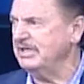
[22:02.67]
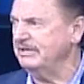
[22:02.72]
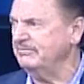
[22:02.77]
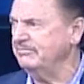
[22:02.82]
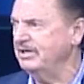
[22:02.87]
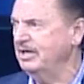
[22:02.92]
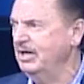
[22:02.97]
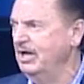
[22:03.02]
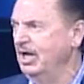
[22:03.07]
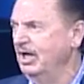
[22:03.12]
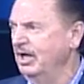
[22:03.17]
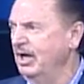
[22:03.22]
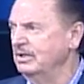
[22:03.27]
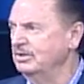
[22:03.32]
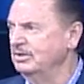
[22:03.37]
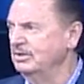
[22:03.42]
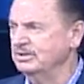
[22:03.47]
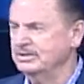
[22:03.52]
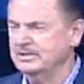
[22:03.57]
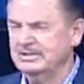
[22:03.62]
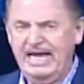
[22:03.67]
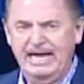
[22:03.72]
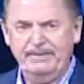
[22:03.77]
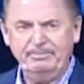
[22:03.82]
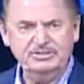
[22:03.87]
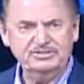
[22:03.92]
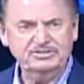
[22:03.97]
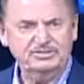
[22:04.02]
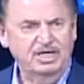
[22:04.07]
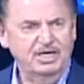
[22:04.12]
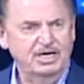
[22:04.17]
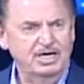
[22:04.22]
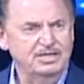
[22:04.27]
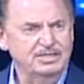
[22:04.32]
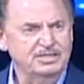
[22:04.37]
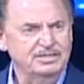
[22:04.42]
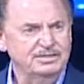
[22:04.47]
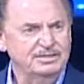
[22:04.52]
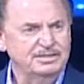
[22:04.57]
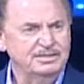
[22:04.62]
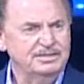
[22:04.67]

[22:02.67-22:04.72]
have a, a little clappy song.